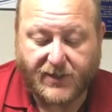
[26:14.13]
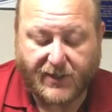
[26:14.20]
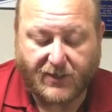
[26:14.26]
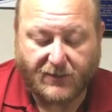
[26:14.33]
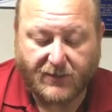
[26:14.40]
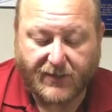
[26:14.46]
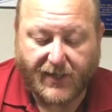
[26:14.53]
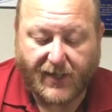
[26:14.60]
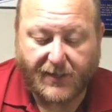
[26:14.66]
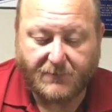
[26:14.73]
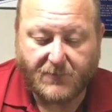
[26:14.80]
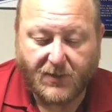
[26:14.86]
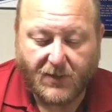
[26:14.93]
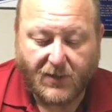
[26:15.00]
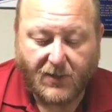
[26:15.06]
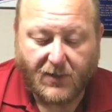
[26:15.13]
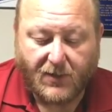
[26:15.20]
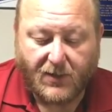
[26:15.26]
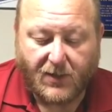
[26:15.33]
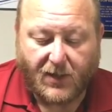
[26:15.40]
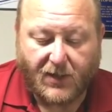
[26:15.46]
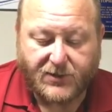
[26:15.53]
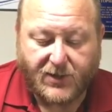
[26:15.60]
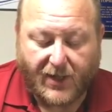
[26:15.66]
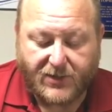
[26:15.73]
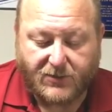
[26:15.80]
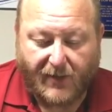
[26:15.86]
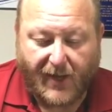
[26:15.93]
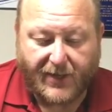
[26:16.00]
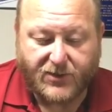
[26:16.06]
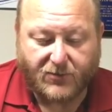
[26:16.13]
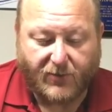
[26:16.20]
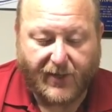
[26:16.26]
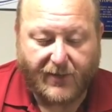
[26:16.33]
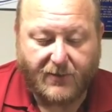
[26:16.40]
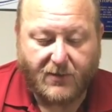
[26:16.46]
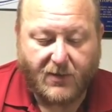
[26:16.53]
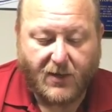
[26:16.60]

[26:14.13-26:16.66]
take a look at to actuate.